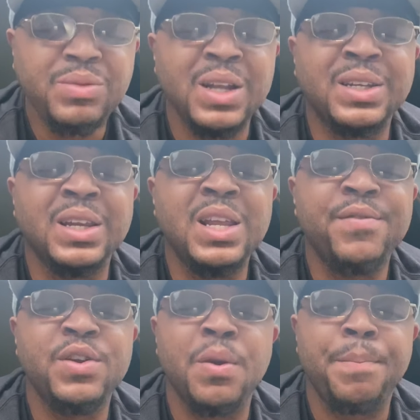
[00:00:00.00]

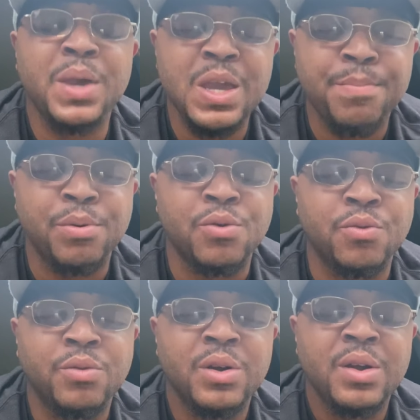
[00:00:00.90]
deliver your people,
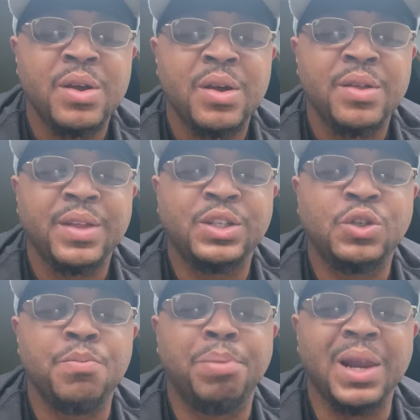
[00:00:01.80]
that
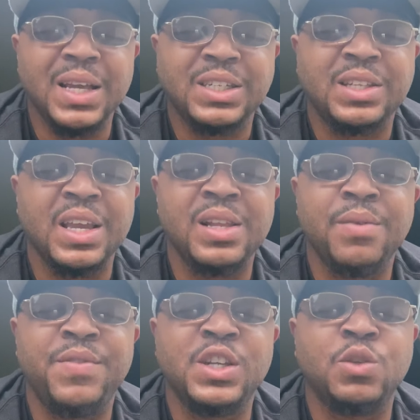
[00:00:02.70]
you bless the
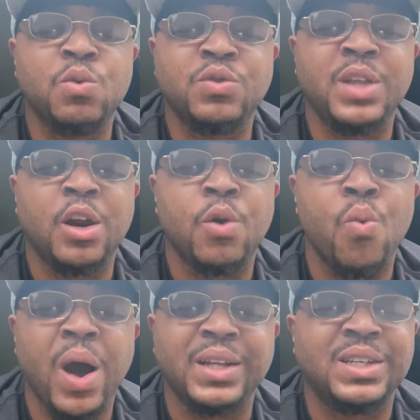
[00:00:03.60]
individuals that are
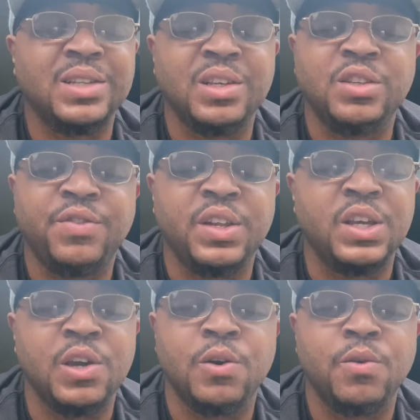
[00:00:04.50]
watching this
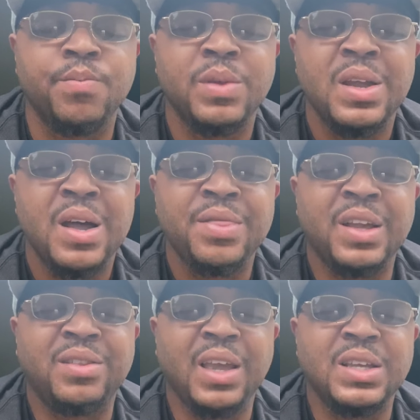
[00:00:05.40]
video,
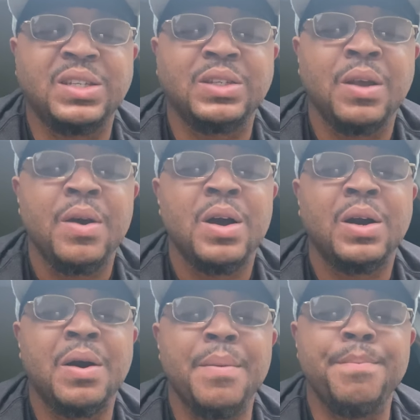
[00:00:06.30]
that they
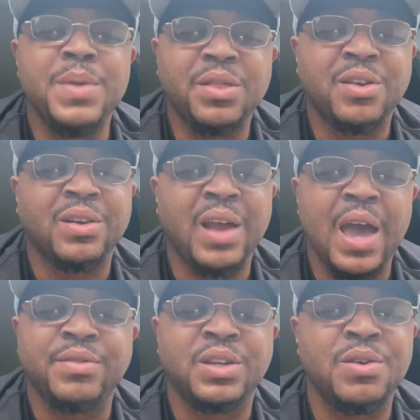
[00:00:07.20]
commit their
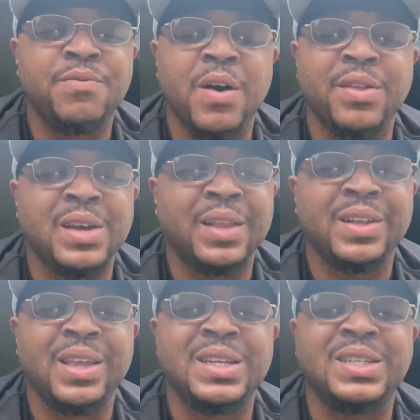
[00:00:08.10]
lives to you, Father God,
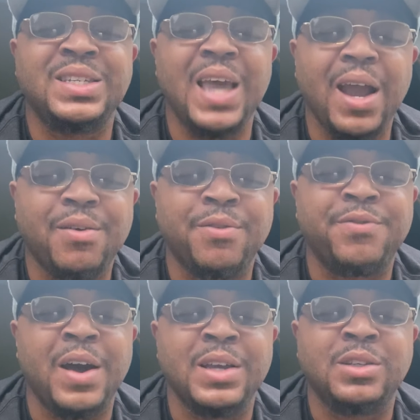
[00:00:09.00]
that they
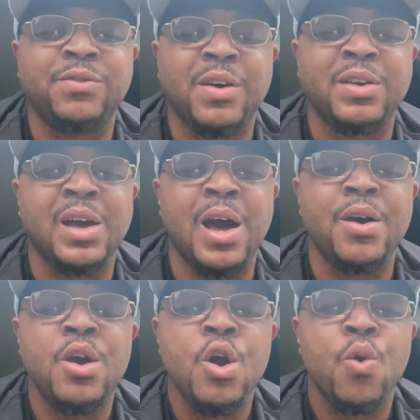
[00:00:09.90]
sacrifice, Father God,
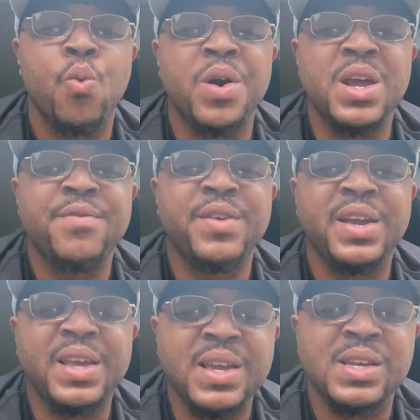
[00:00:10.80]
whatever
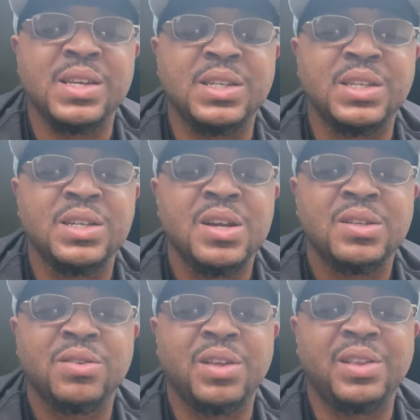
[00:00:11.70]
it is,
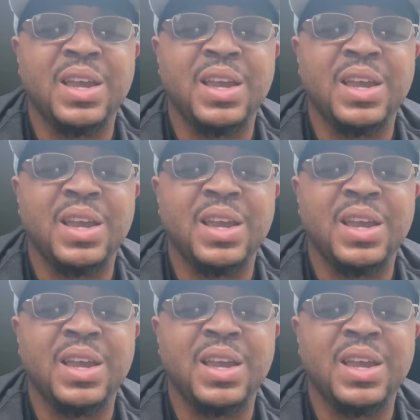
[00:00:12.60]
so that they